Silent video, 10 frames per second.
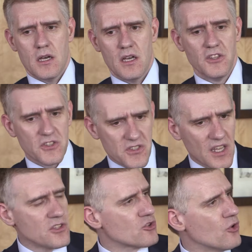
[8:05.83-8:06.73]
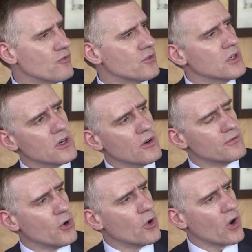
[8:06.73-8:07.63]
in the center of
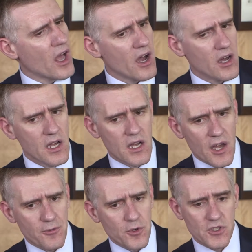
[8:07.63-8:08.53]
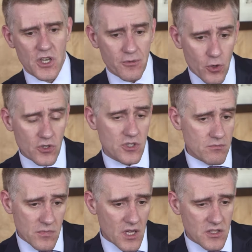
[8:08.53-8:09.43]
all our efforts. Of course,
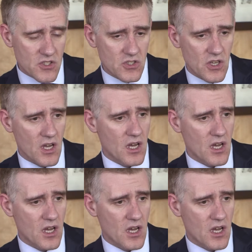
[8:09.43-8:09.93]
it's